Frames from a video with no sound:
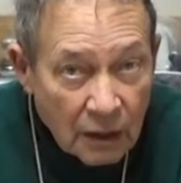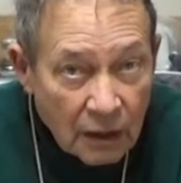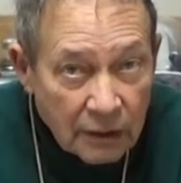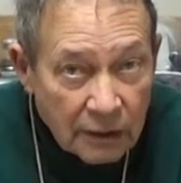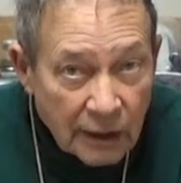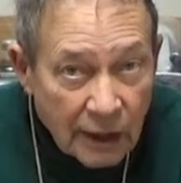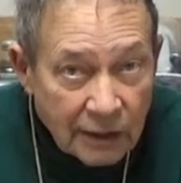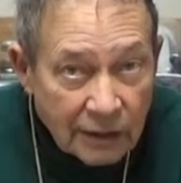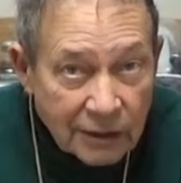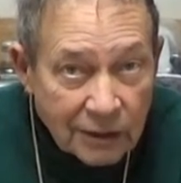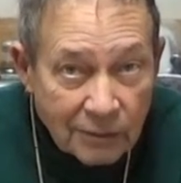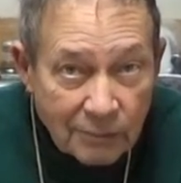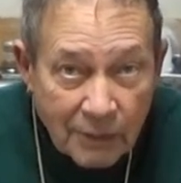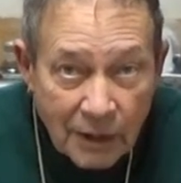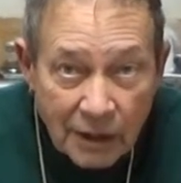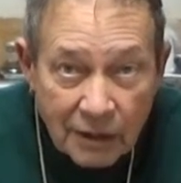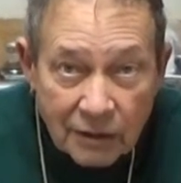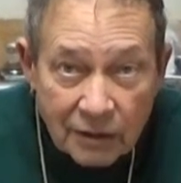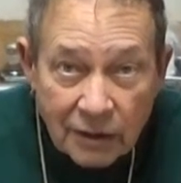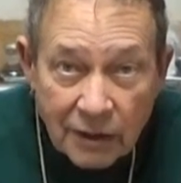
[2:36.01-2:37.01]
Now the
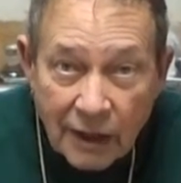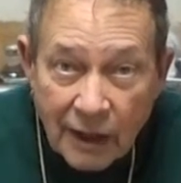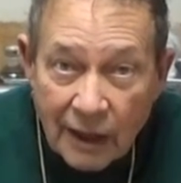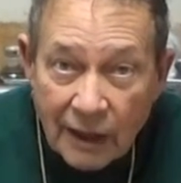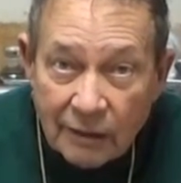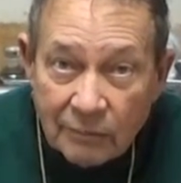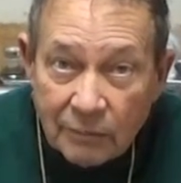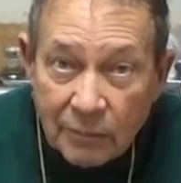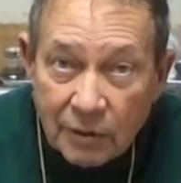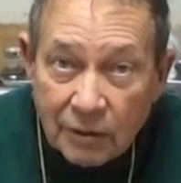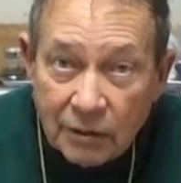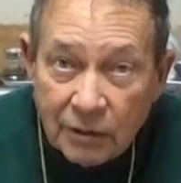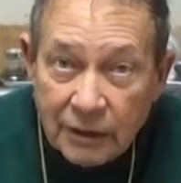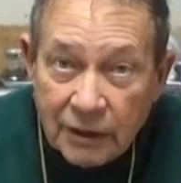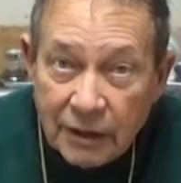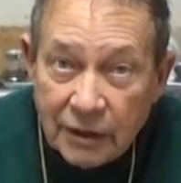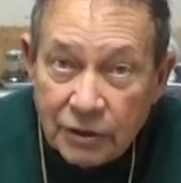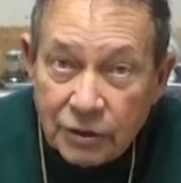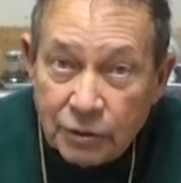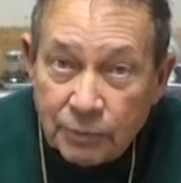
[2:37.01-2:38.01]
Dominican amber
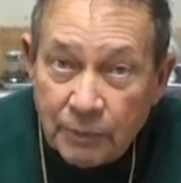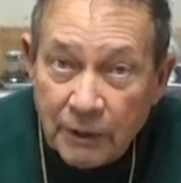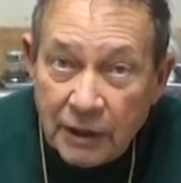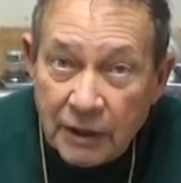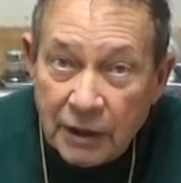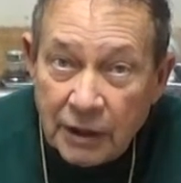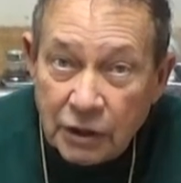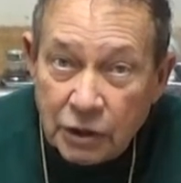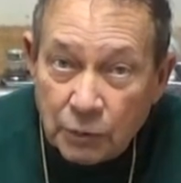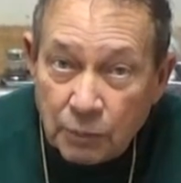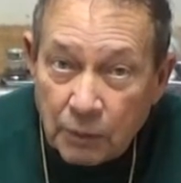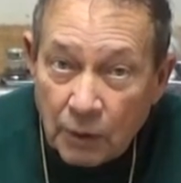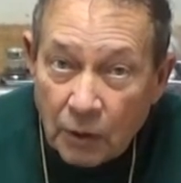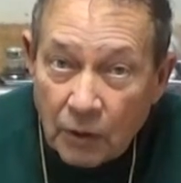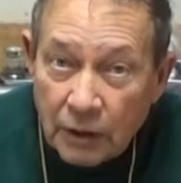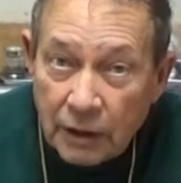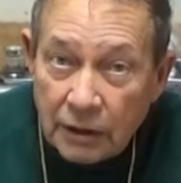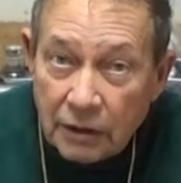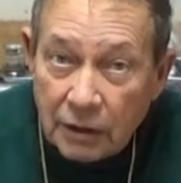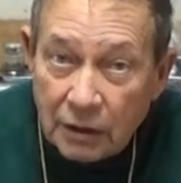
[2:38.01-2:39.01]
has been
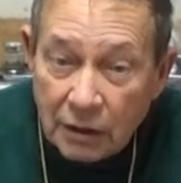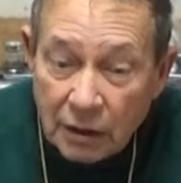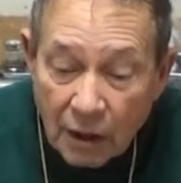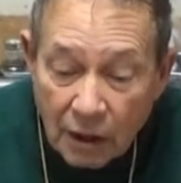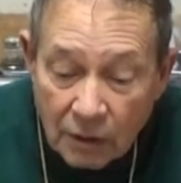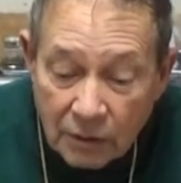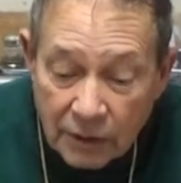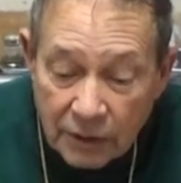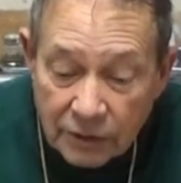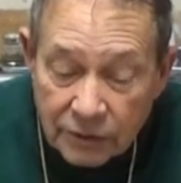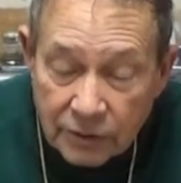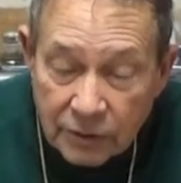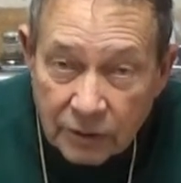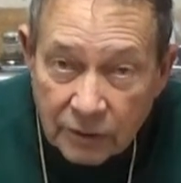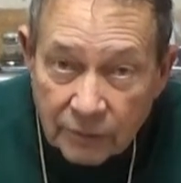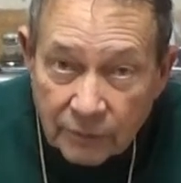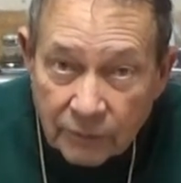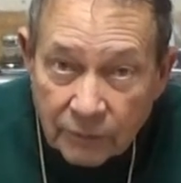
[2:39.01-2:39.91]
exploited the longest